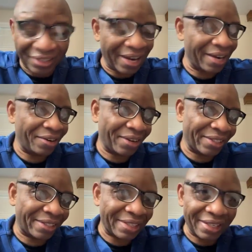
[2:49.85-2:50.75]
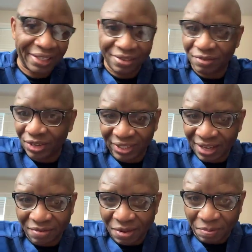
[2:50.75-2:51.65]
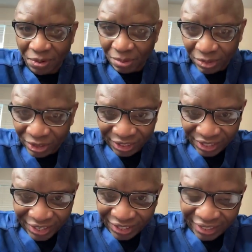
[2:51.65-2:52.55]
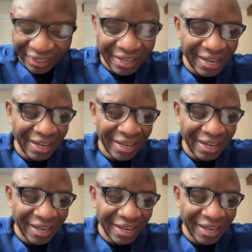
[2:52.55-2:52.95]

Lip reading: You cannot give yourself a promotion.